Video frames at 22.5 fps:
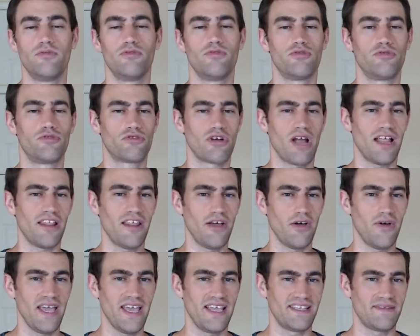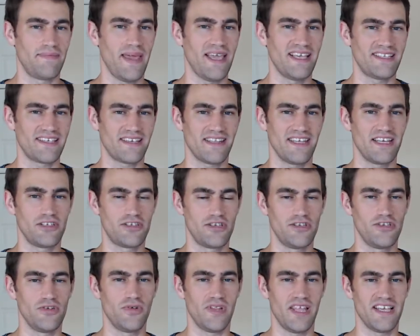Trello is basically a
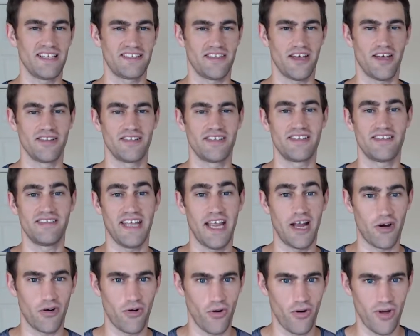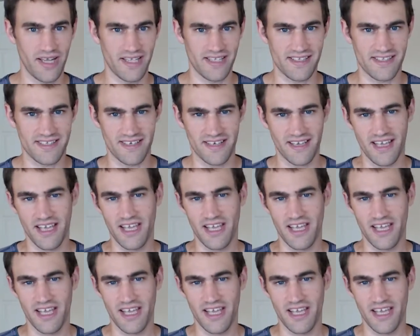to-do list on steroids.